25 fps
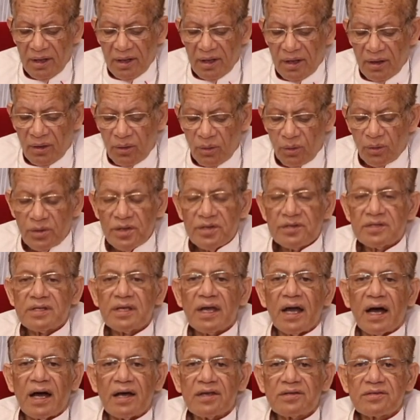Holy
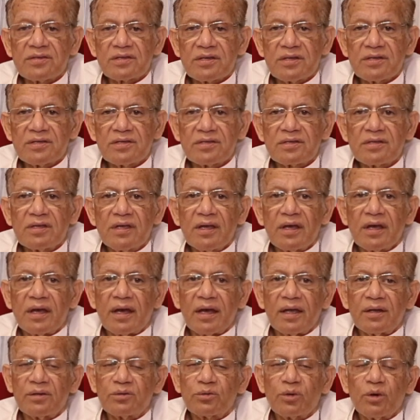See asked us,
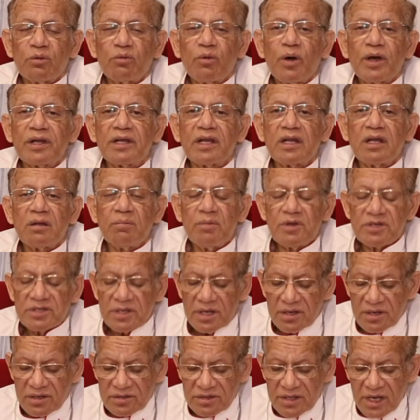and to avoid any
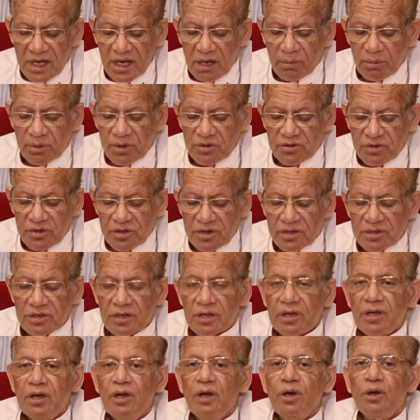misunderstanding about the
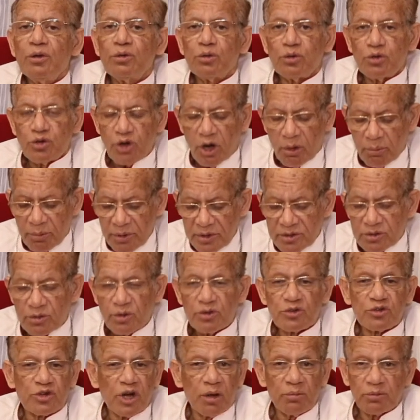Trinity, to drop it. So
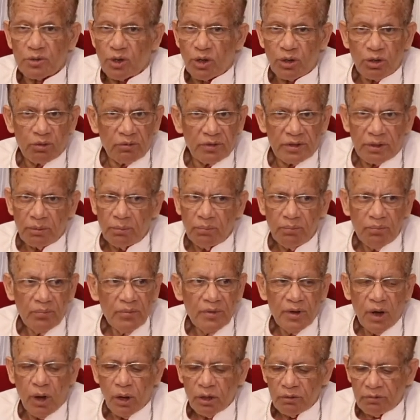it's dropped all over
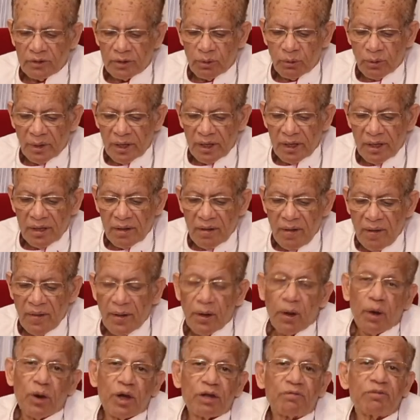the world,
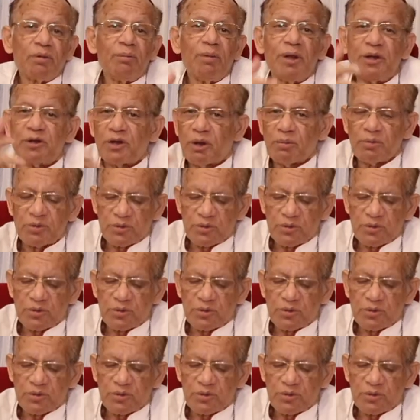or it will be dropped